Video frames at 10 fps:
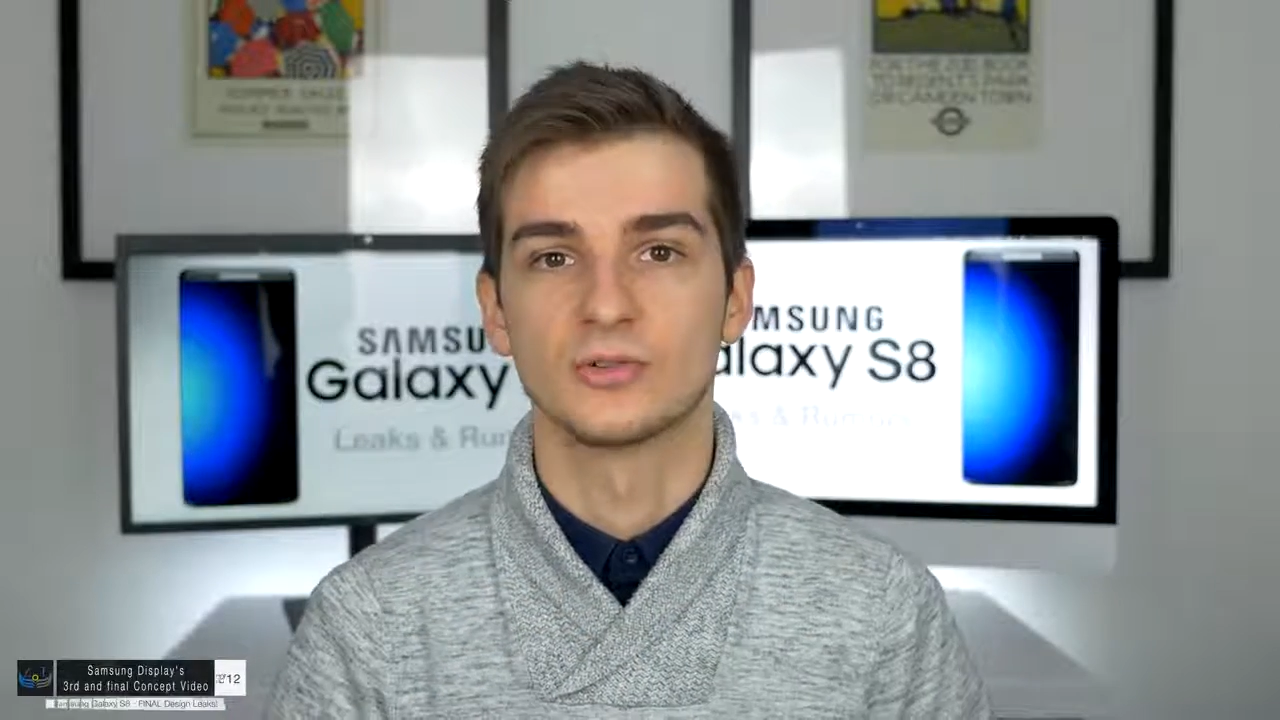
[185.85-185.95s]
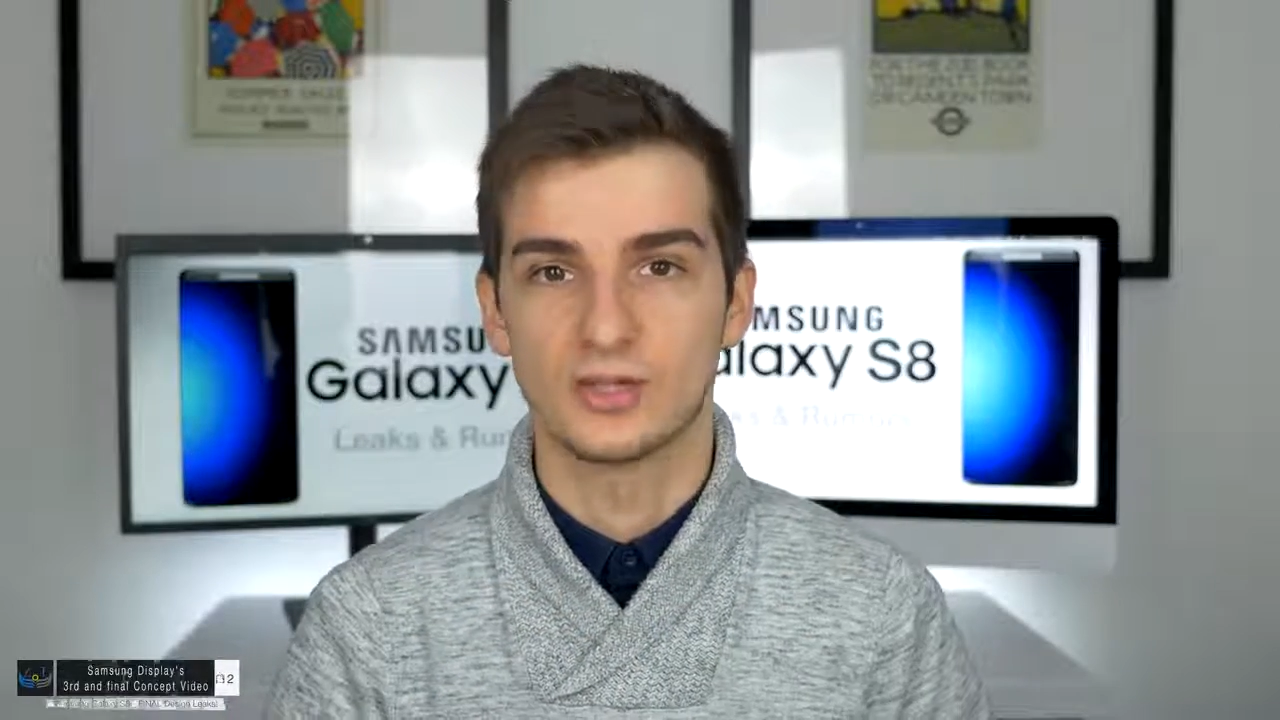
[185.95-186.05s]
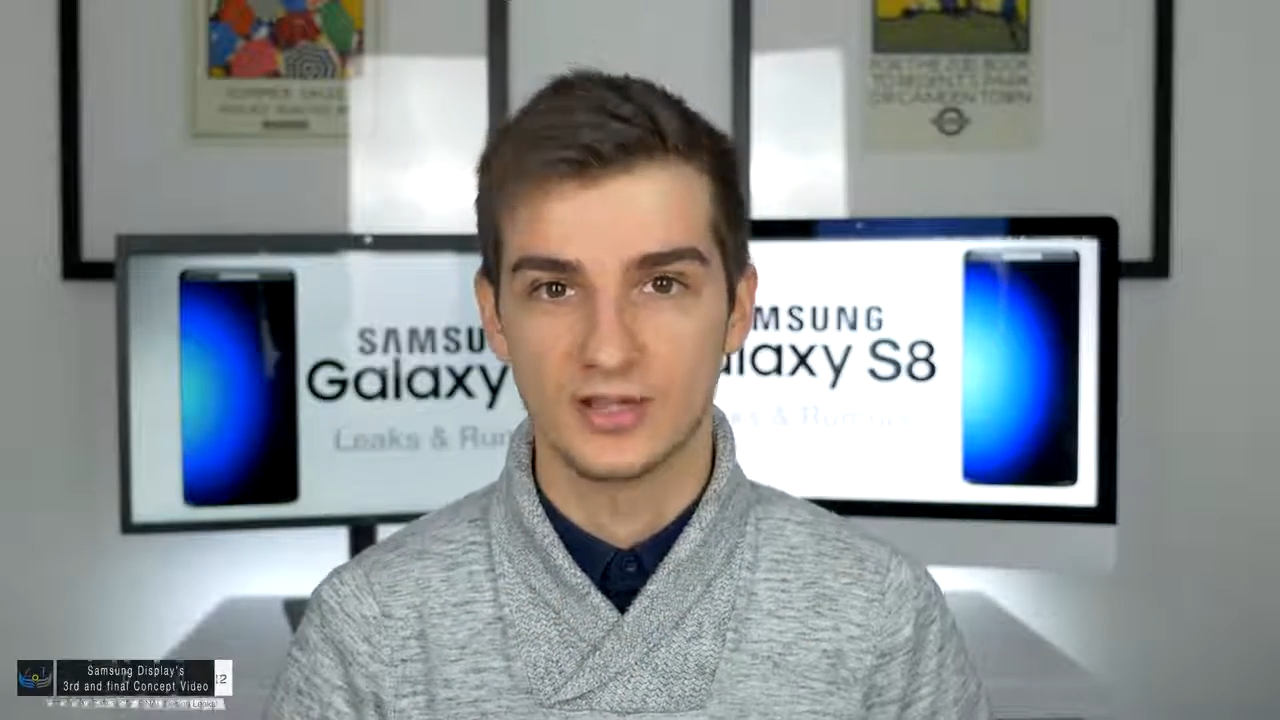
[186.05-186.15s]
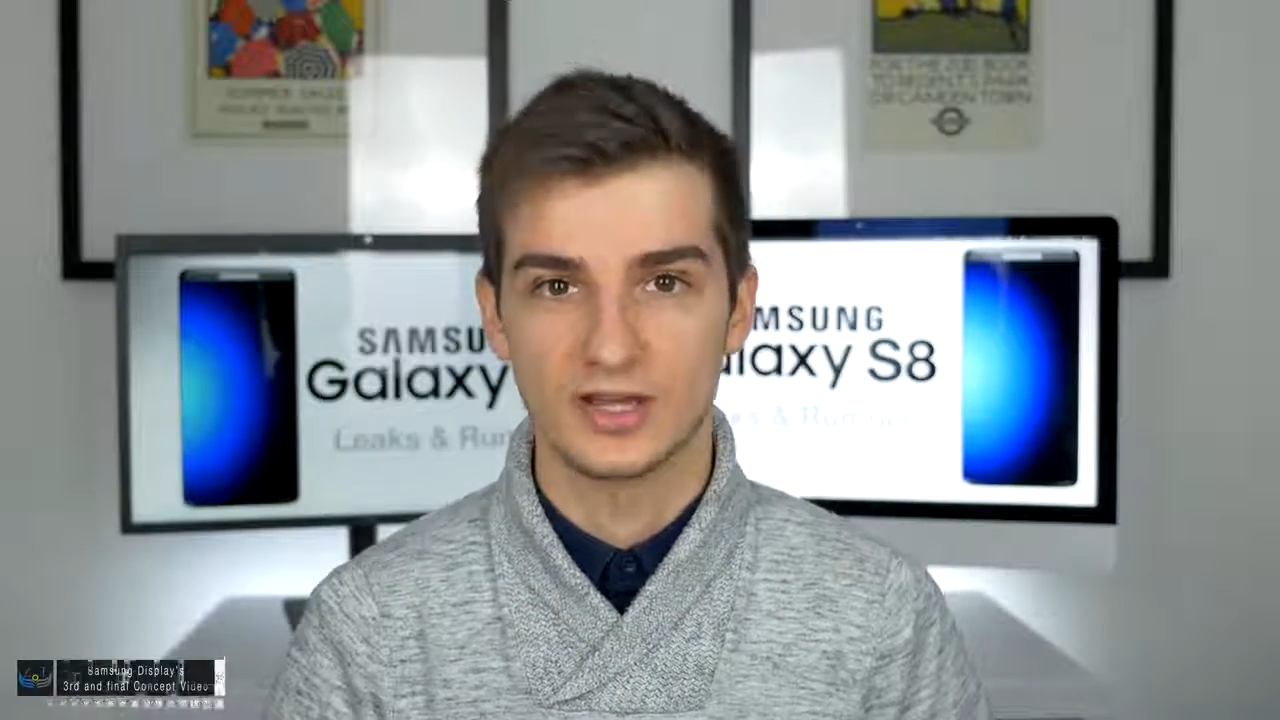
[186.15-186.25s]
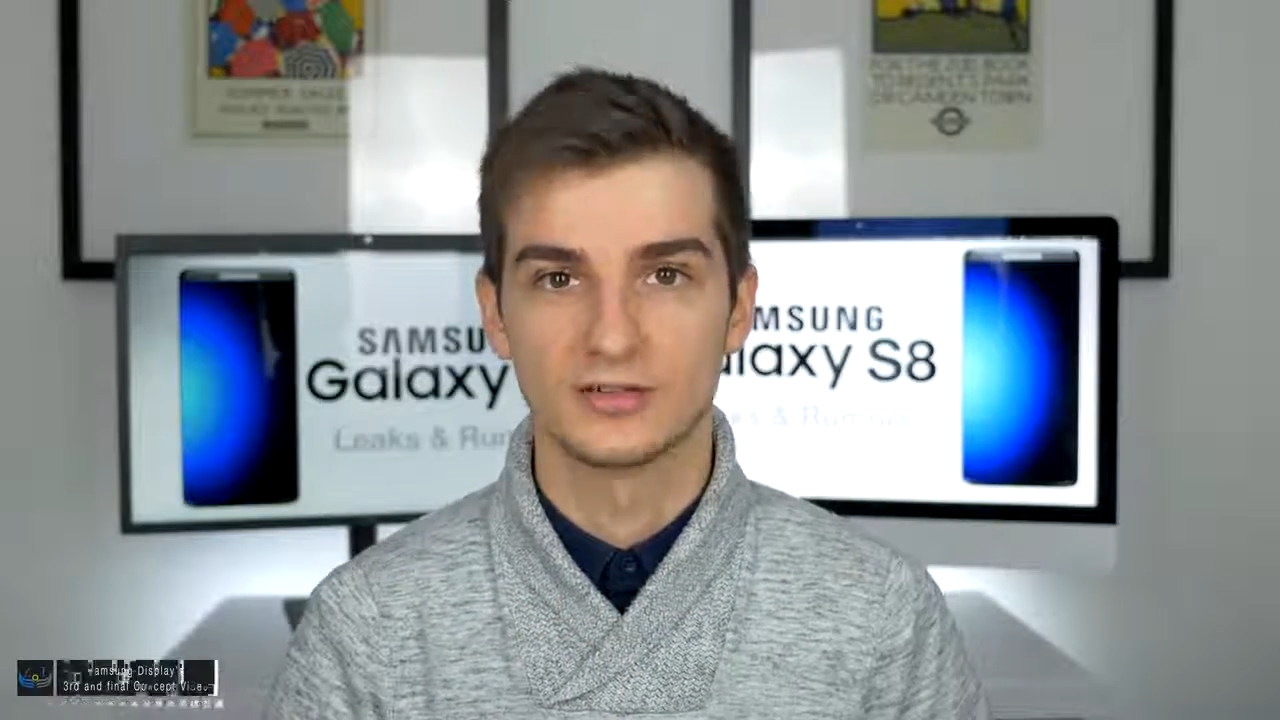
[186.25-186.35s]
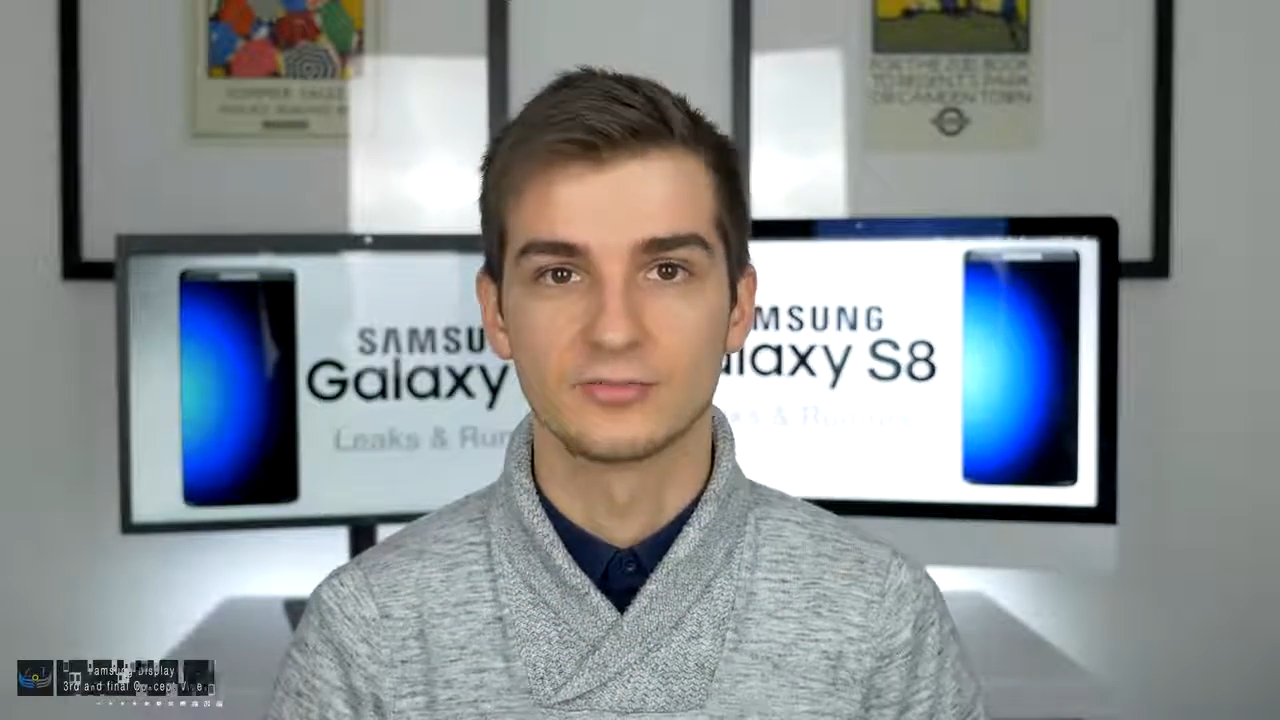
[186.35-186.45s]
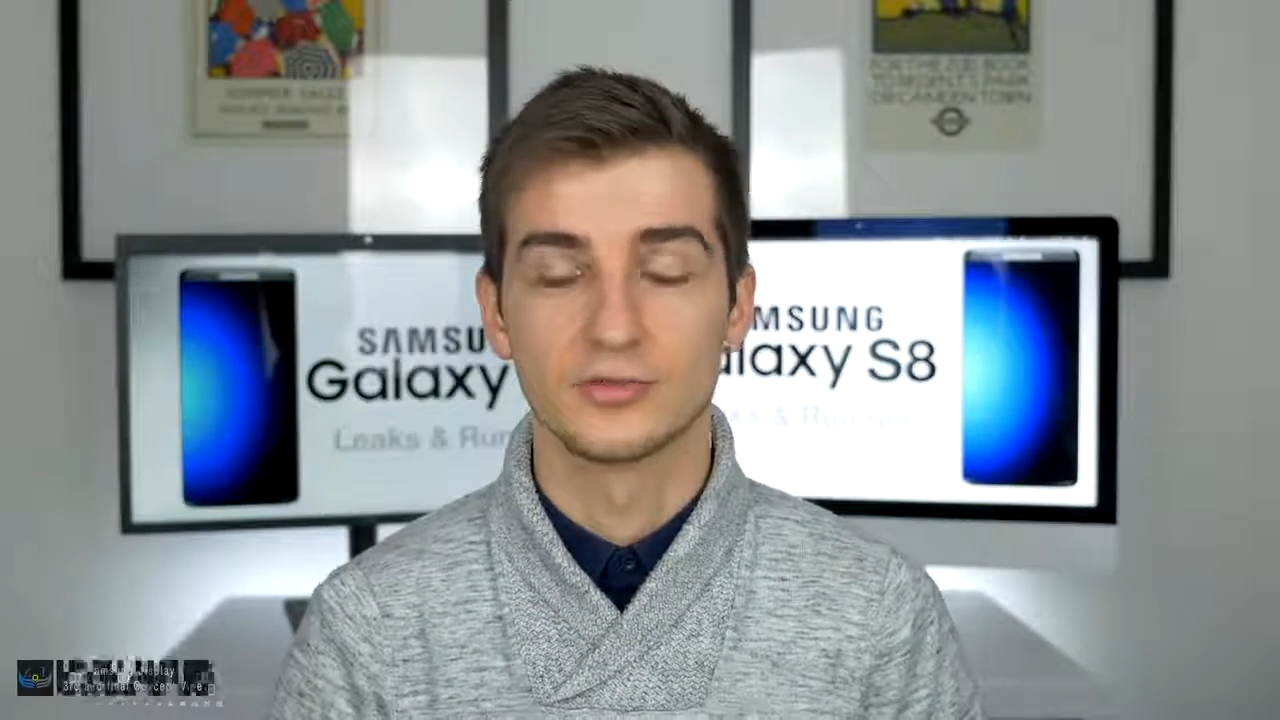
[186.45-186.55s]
look like.